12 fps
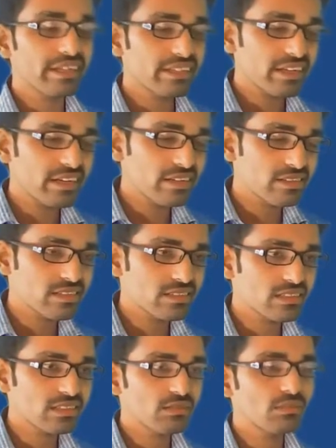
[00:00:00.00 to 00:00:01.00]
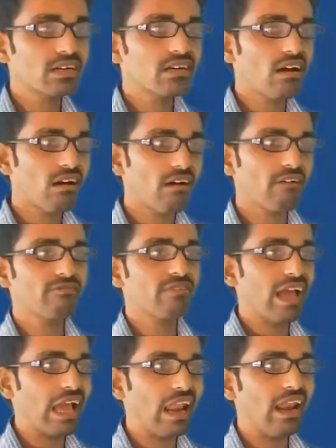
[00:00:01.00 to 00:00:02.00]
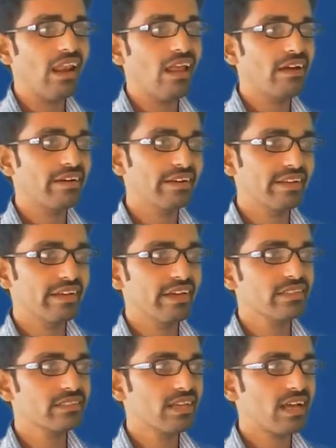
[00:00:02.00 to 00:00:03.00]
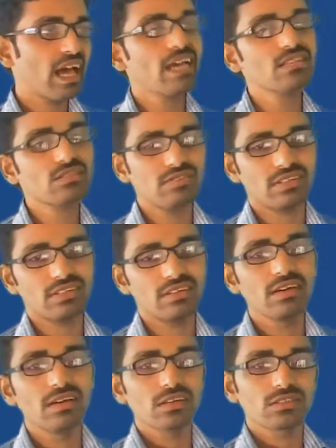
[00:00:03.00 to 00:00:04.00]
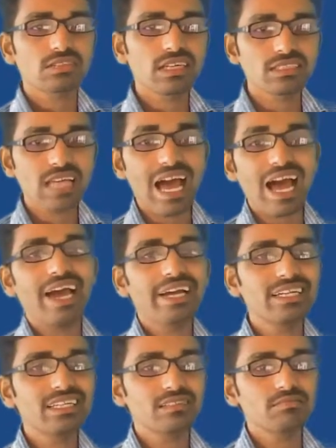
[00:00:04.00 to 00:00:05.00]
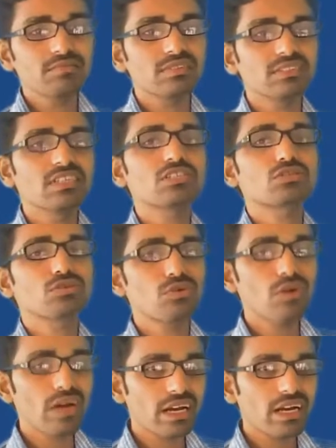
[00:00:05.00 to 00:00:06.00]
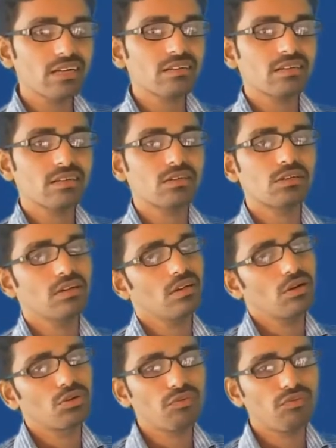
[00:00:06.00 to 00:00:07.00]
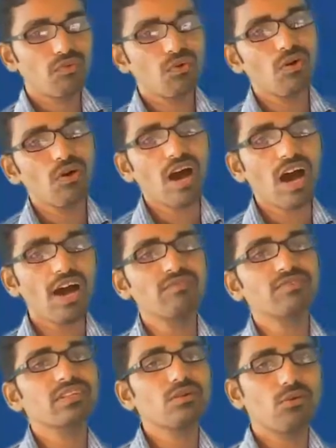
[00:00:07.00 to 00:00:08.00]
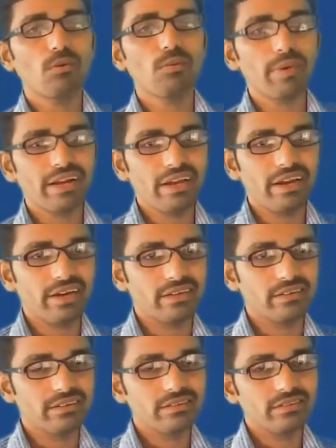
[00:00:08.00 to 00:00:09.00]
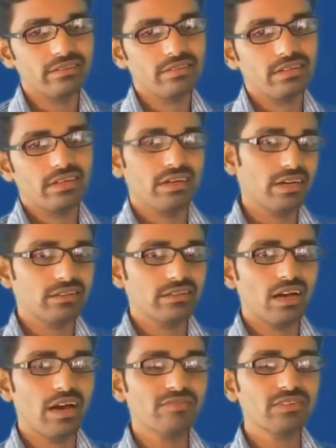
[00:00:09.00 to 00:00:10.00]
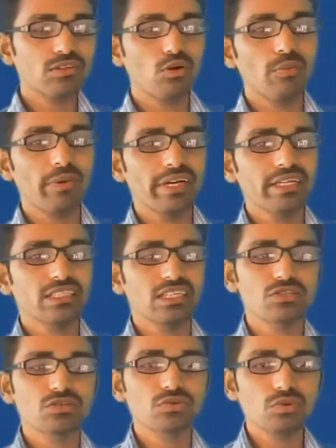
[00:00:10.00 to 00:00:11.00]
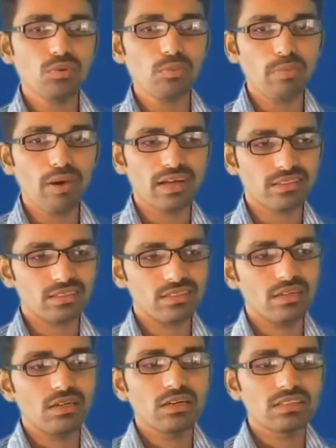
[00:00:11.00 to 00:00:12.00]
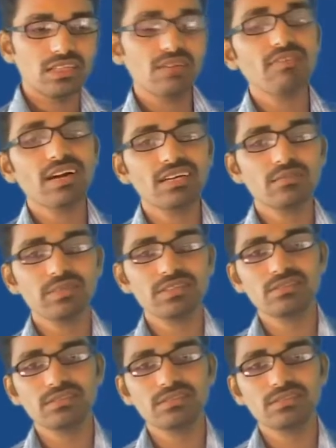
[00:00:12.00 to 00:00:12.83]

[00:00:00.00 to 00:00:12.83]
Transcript: energy is nothing but half L dx I square. So there is an item, there is no current to flow after the open end, right? After the open end there is no path. Then what happens?